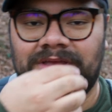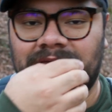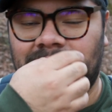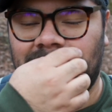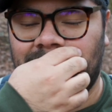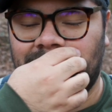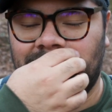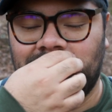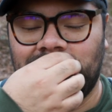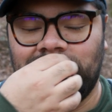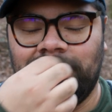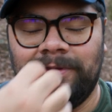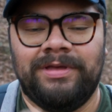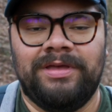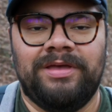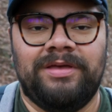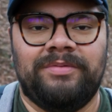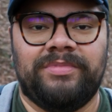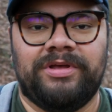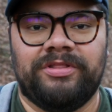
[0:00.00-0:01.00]
camera,
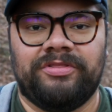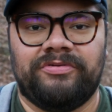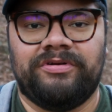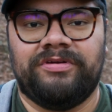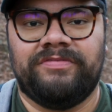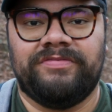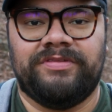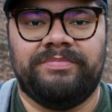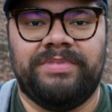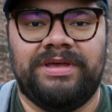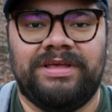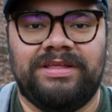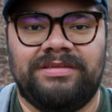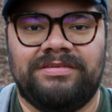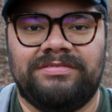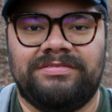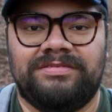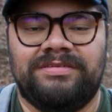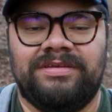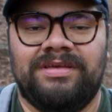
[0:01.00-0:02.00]
might throw off the
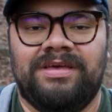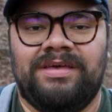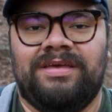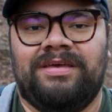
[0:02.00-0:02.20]
balance.